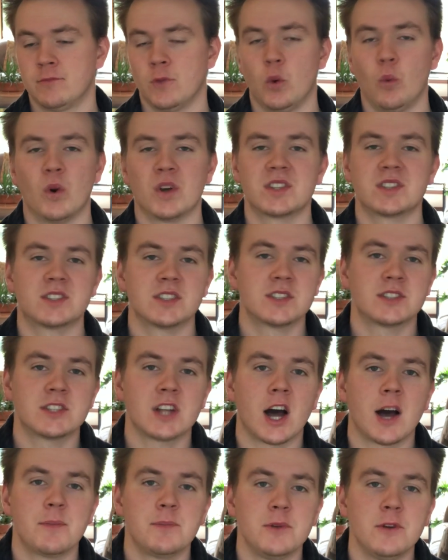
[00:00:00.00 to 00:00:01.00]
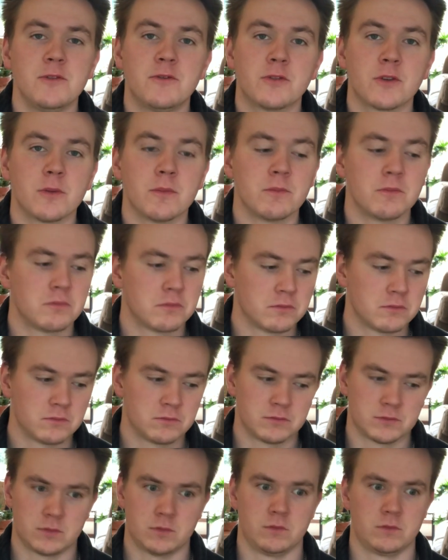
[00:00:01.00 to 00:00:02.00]
what's to stop you from
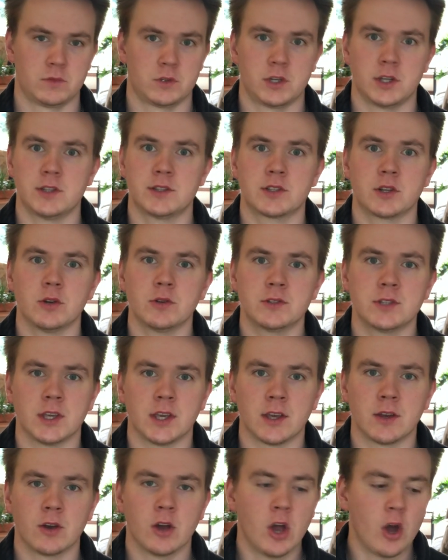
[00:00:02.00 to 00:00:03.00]
consulting?